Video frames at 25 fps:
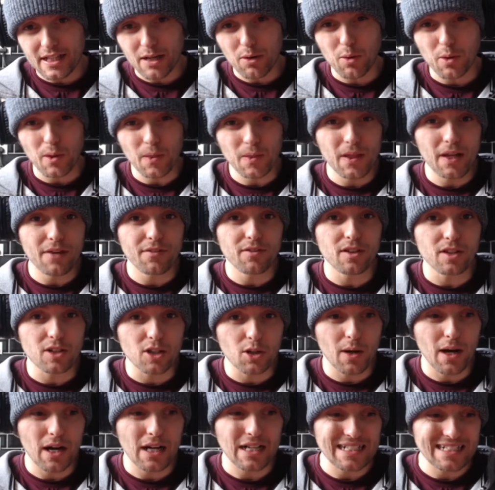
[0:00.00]
will never
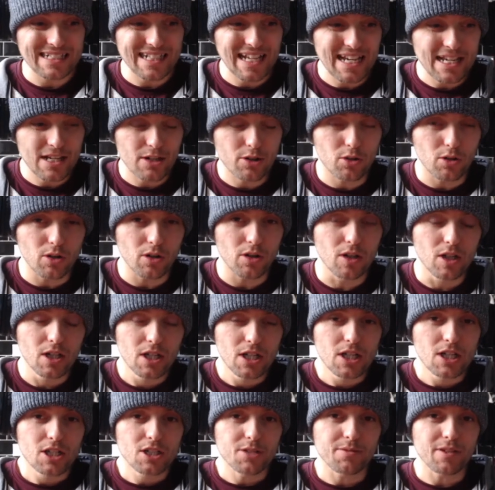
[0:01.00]
go out of date, or
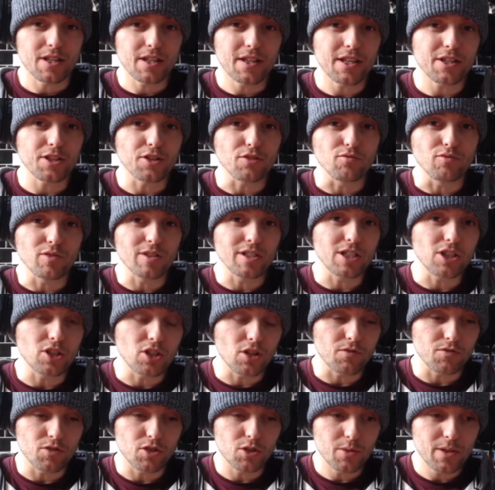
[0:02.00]
something like that you really
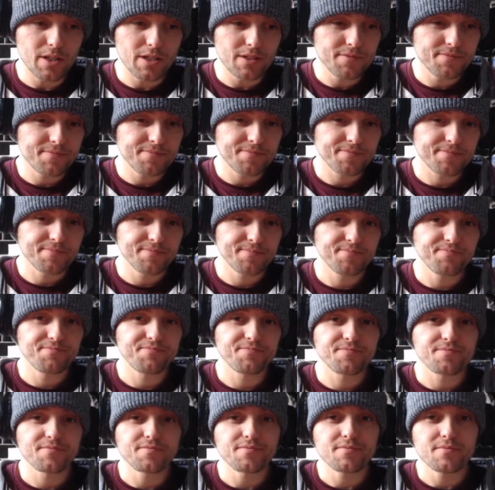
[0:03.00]
love doing,
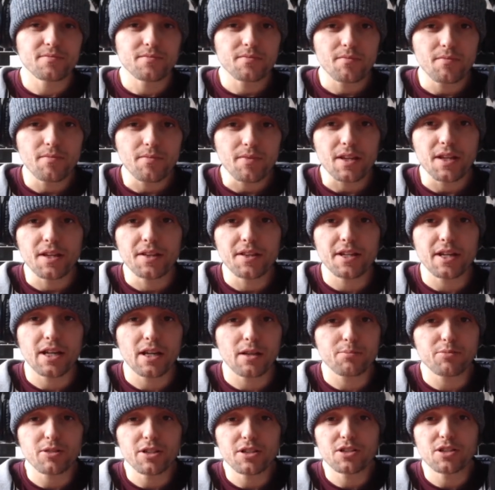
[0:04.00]
and hey
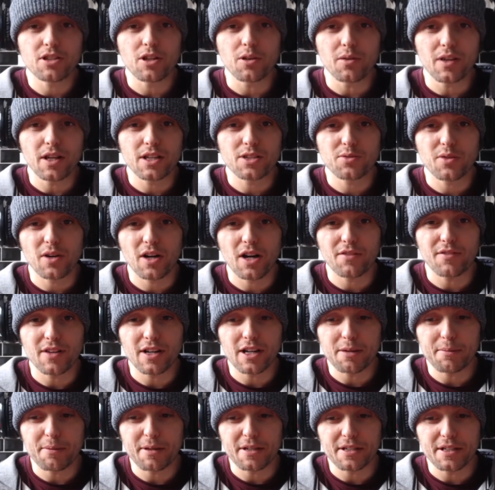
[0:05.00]
presto, that's what I
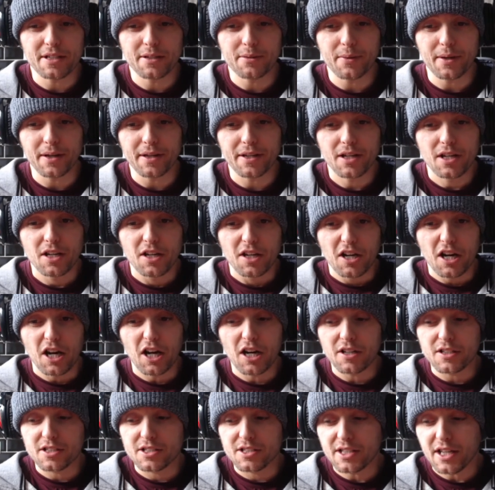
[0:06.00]
recommend anyway.
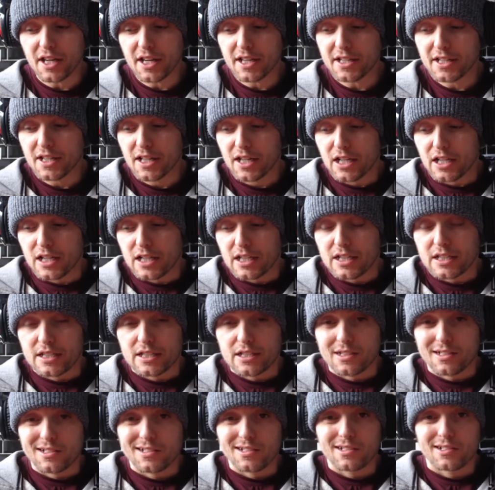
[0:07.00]
I'd say
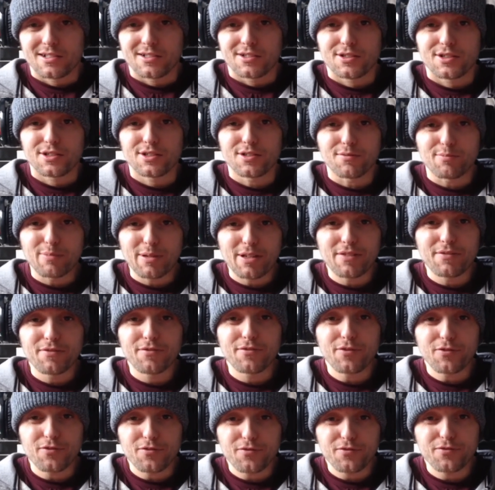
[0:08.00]
to be
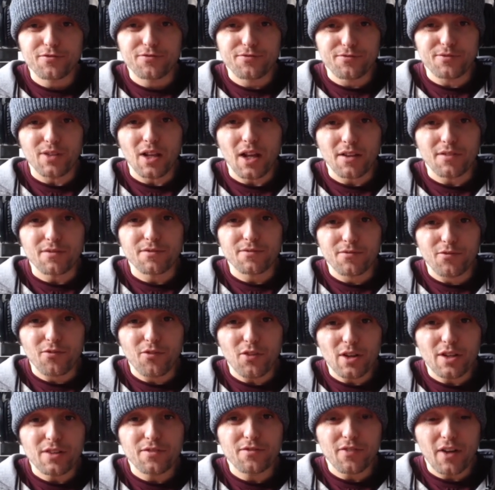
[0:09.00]

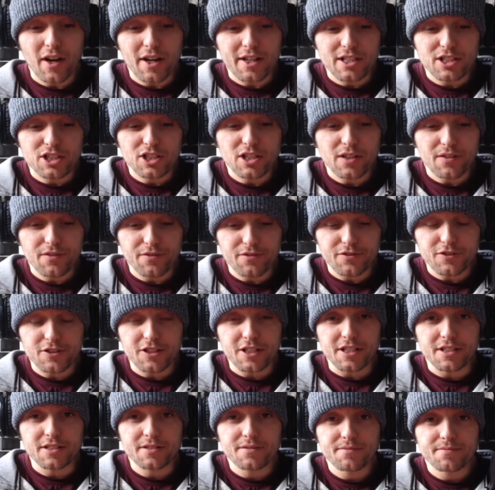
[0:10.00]
fully financially
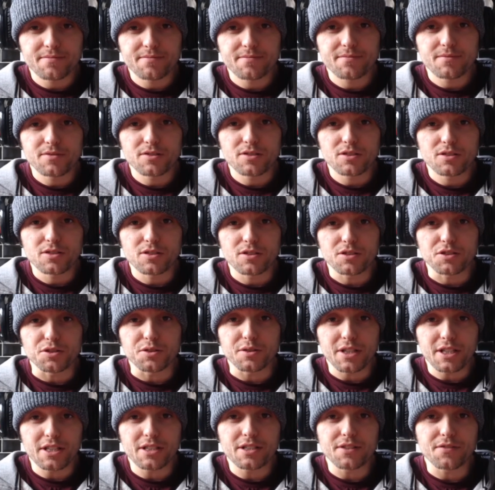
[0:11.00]
free, you
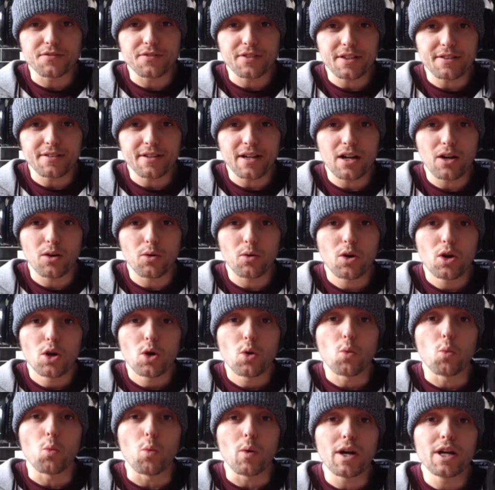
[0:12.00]
need to figure out
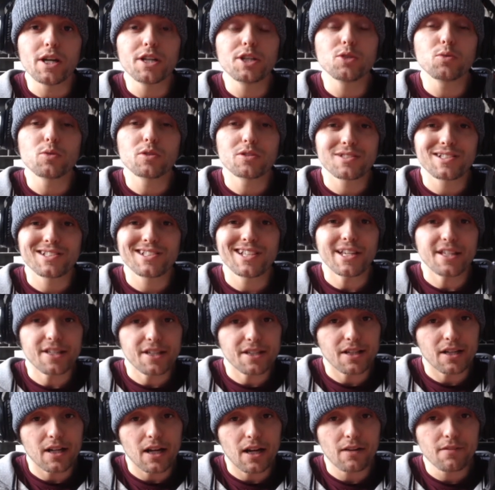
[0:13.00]
where you want to take
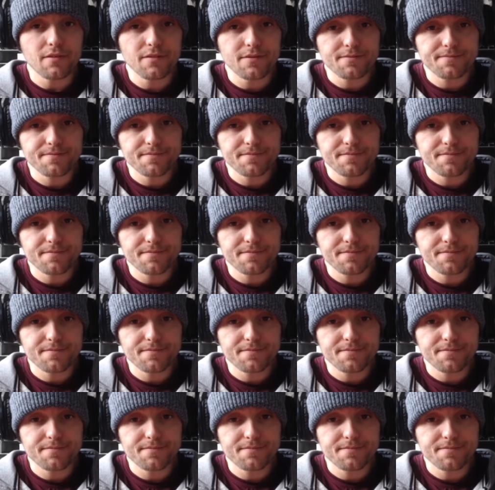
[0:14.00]
your life,